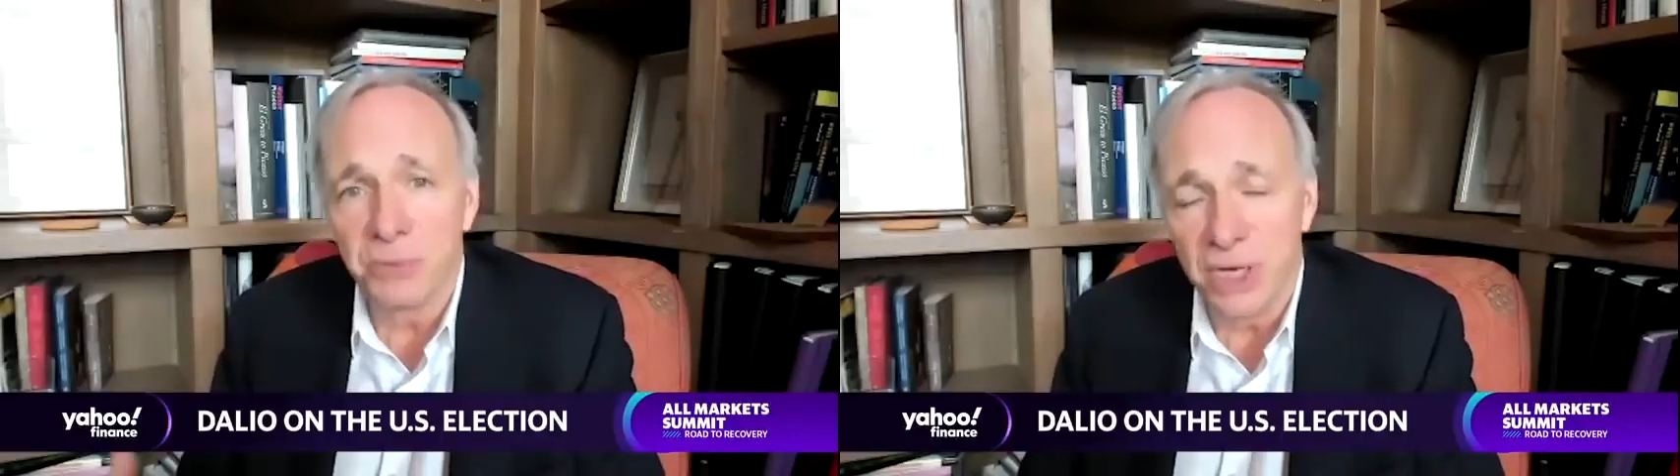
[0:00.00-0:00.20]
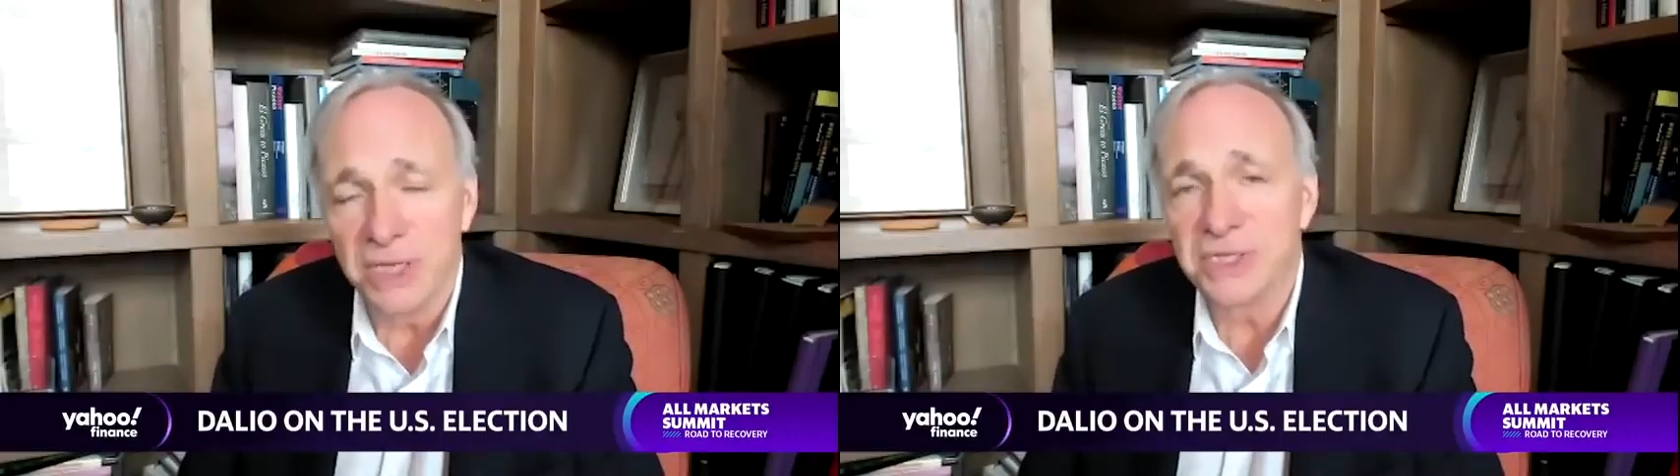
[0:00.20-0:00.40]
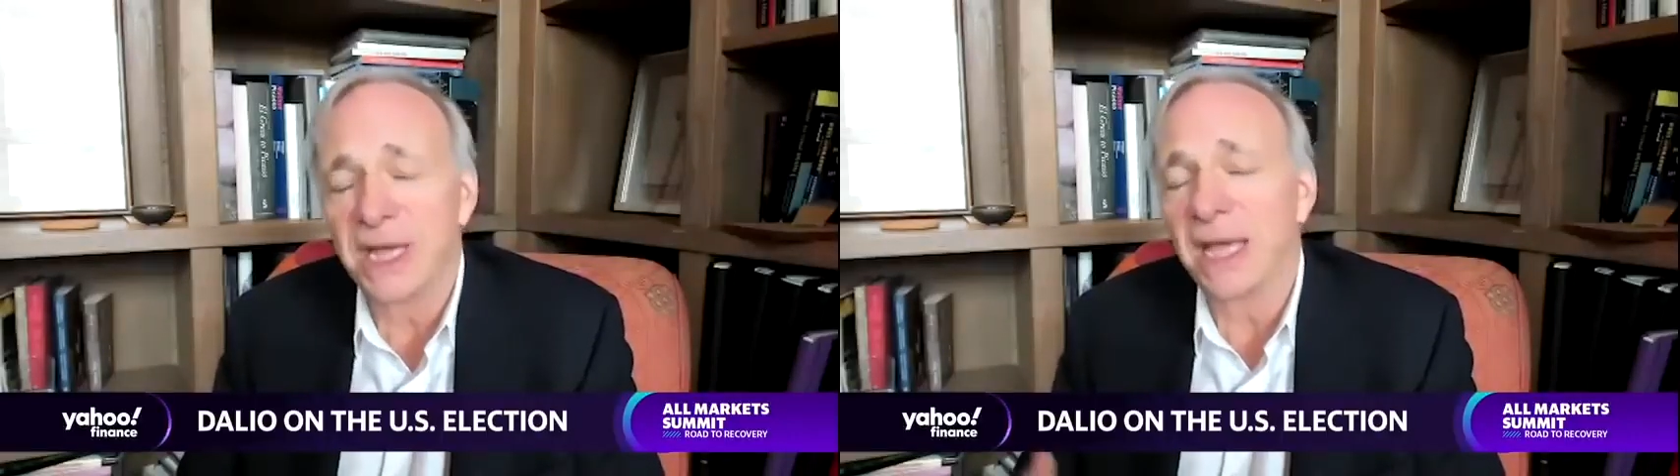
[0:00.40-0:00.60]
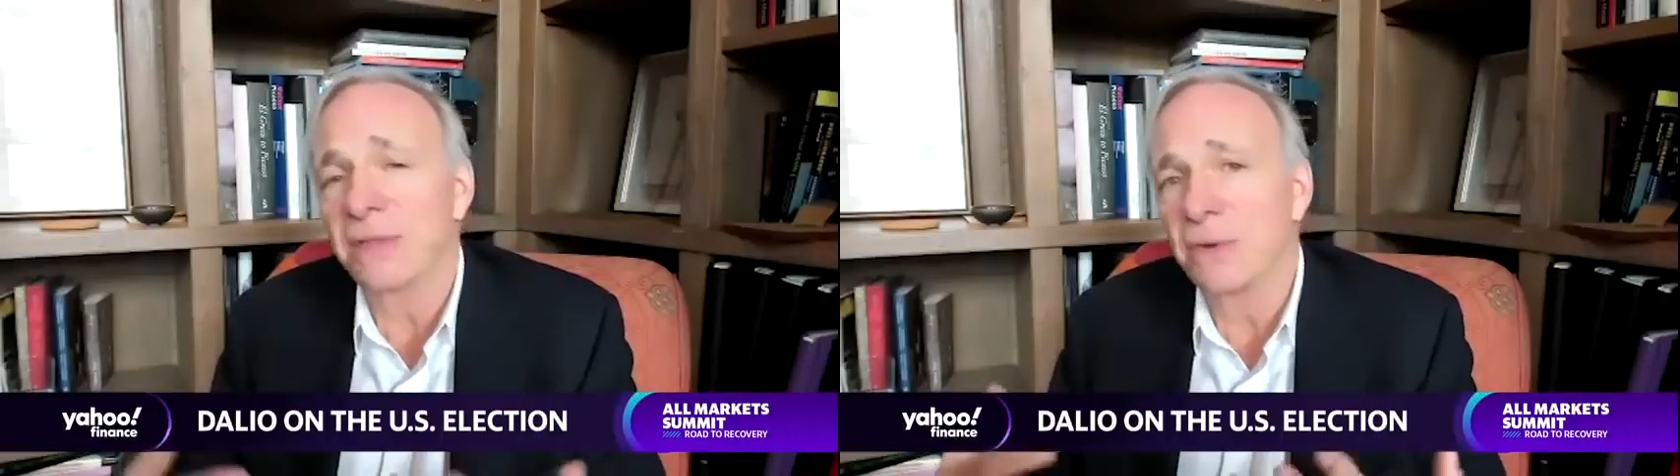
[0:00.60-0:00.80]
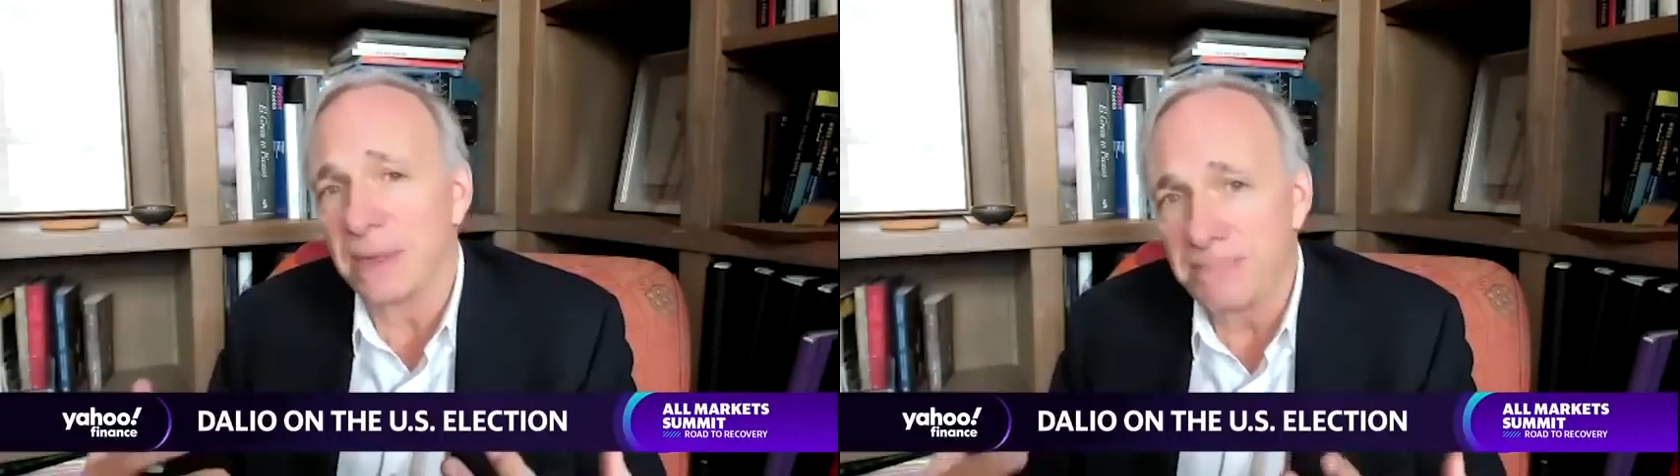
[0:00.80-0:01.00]
it
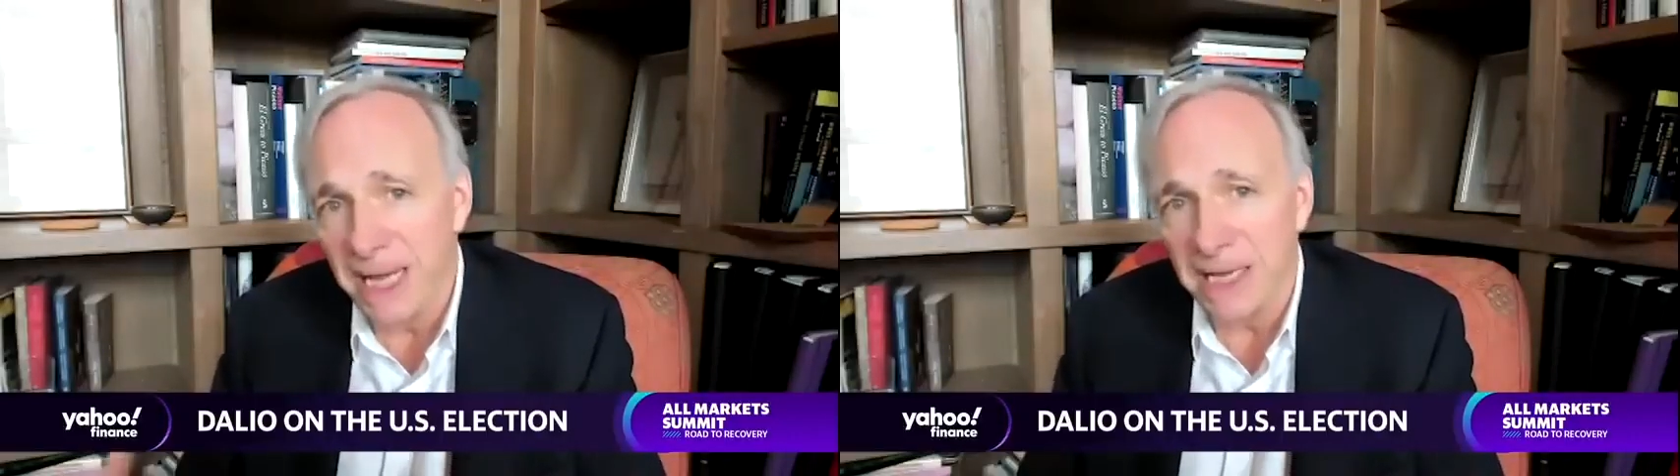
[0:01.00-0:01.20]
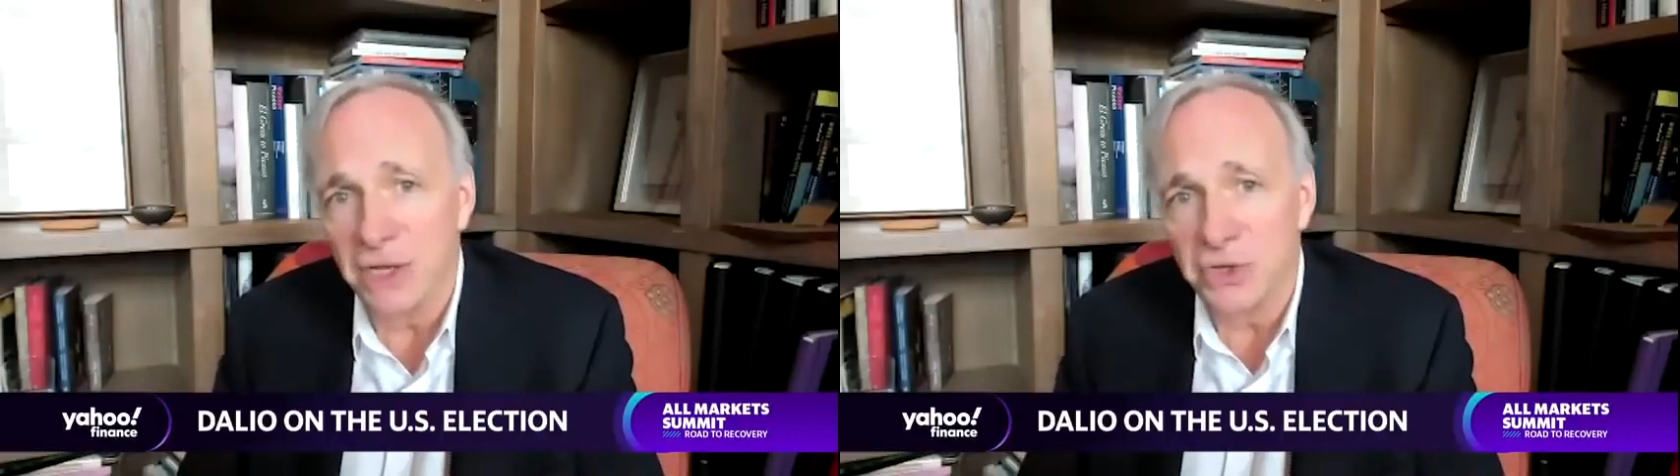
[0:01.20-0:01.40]
together and making